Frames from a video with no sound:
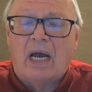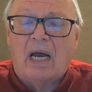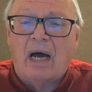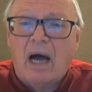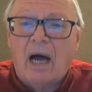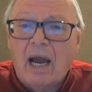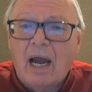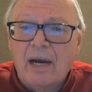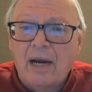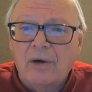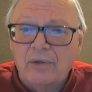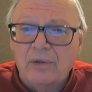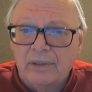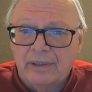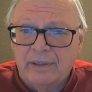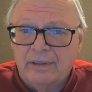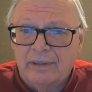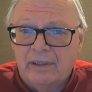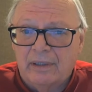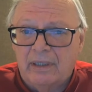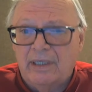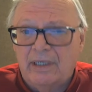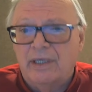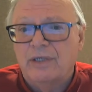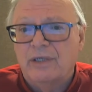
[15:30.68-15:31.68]

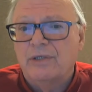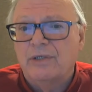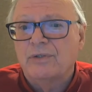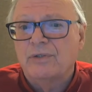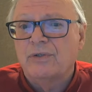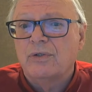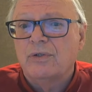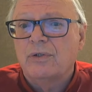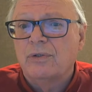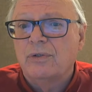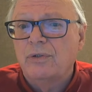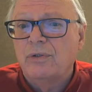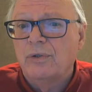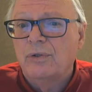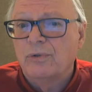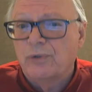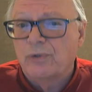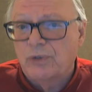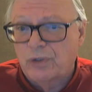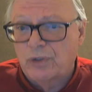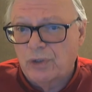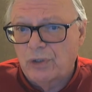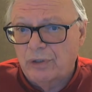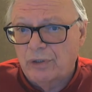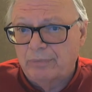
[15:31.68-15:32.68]
Ireland is
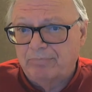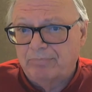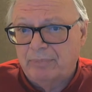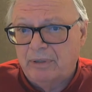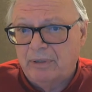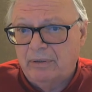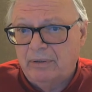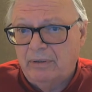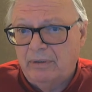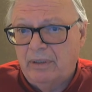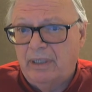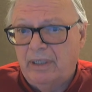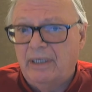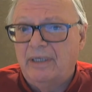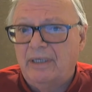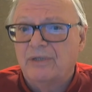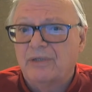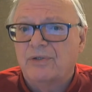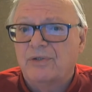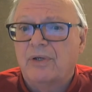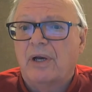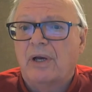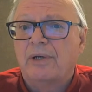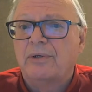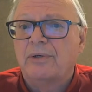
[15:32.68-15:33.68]
usurped. It
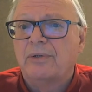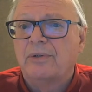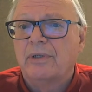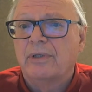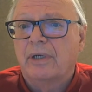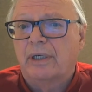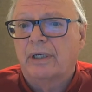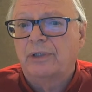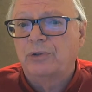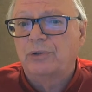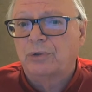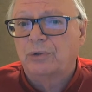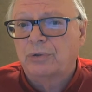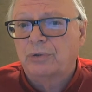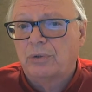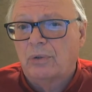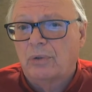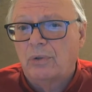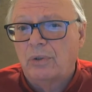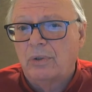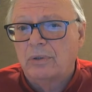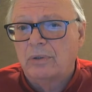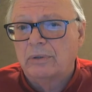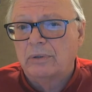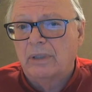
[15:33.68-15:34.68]
is under the
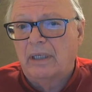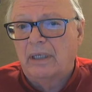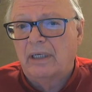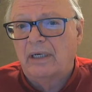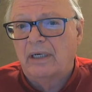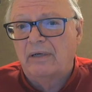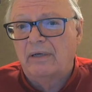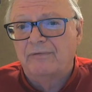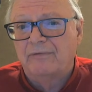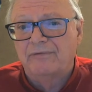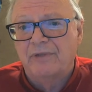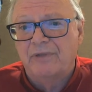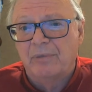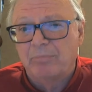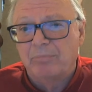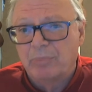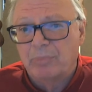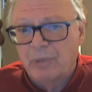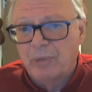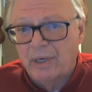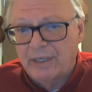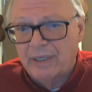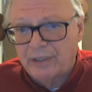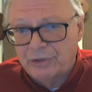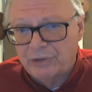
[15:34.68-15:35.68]
control of the
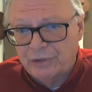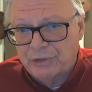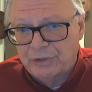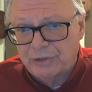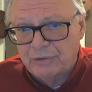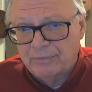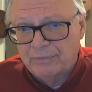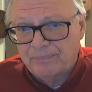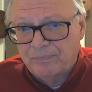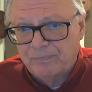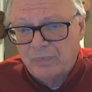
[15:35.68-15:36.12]
British.